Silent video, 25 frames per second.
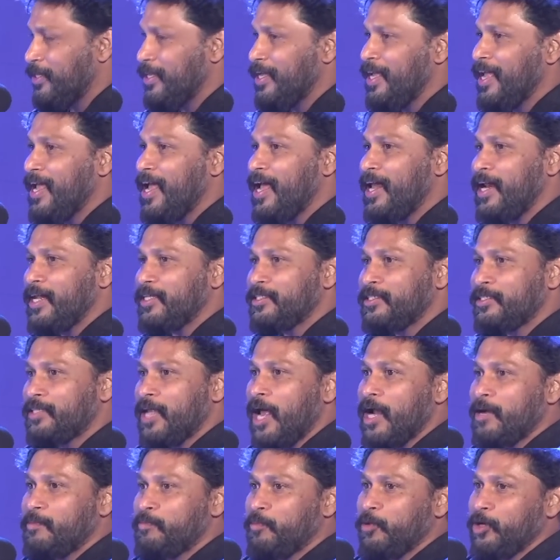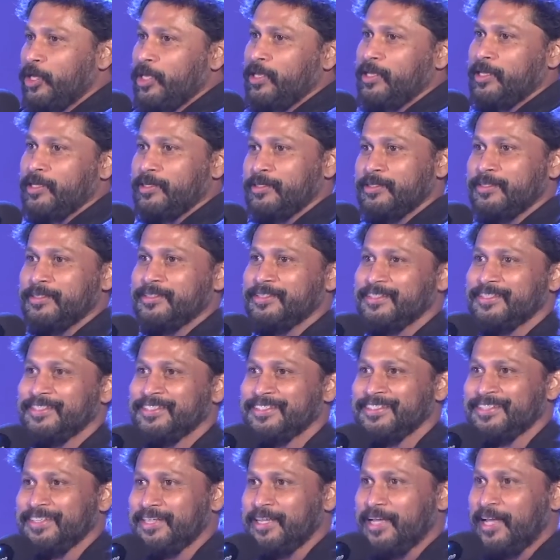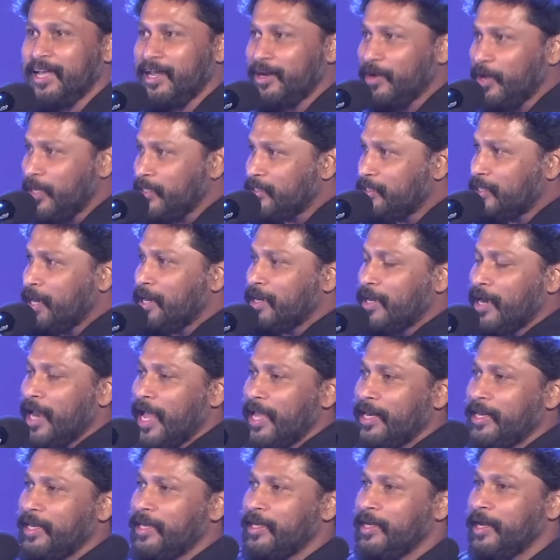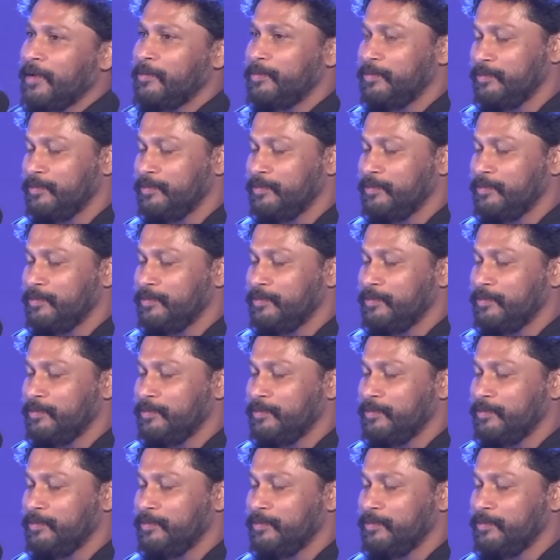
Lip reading: and I start putting it and I start lining it up.